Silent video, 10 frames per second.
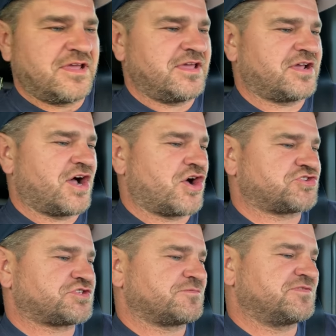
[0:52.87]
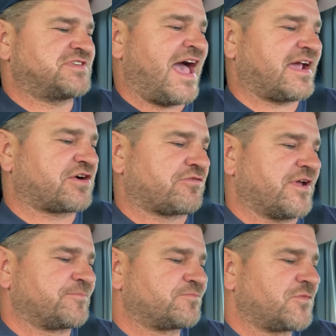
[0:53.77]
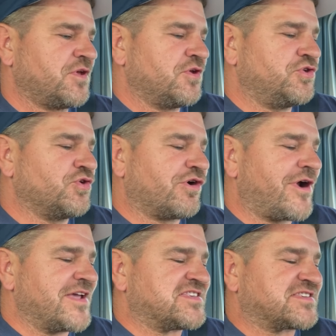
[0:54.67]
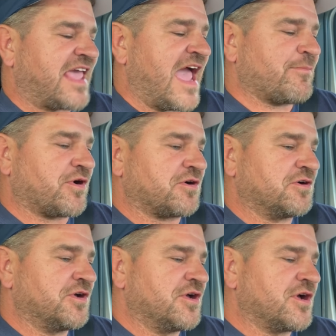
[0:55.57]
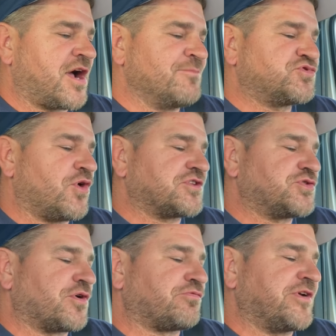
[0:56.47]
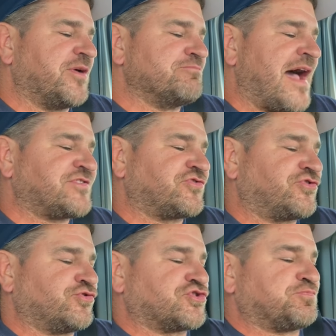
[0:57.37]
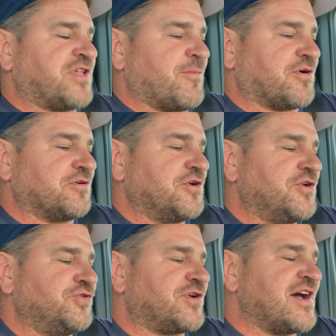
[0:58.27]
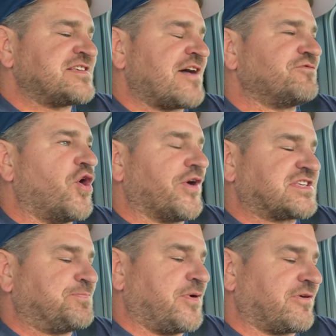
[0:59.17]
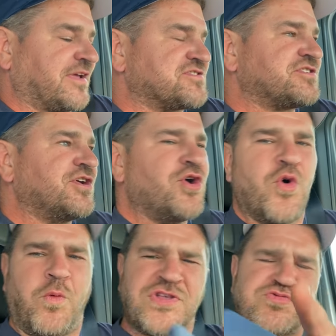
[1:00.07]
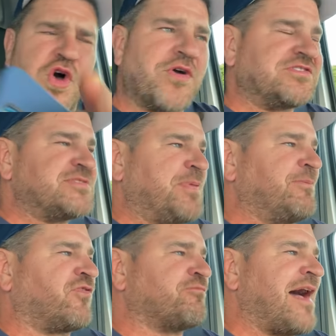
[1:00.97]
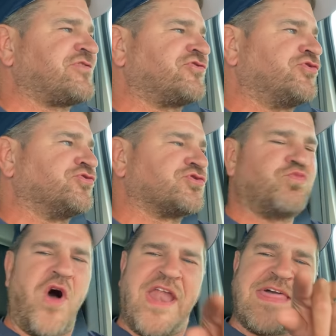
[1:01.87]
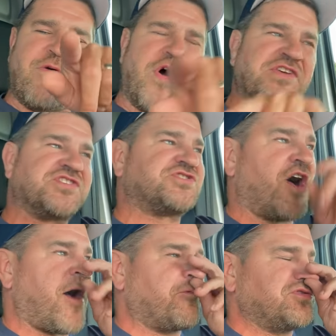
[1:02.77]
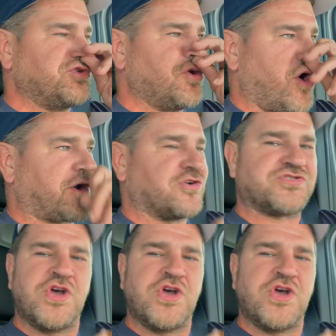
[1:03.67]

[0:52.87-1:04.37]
He goes, Zachary, you are a scammer. Come talk to a real Massachusetts plumber. You guys have no experience. What's wrong with these people from Massachusetts? Why do they want to start with New Yorkers?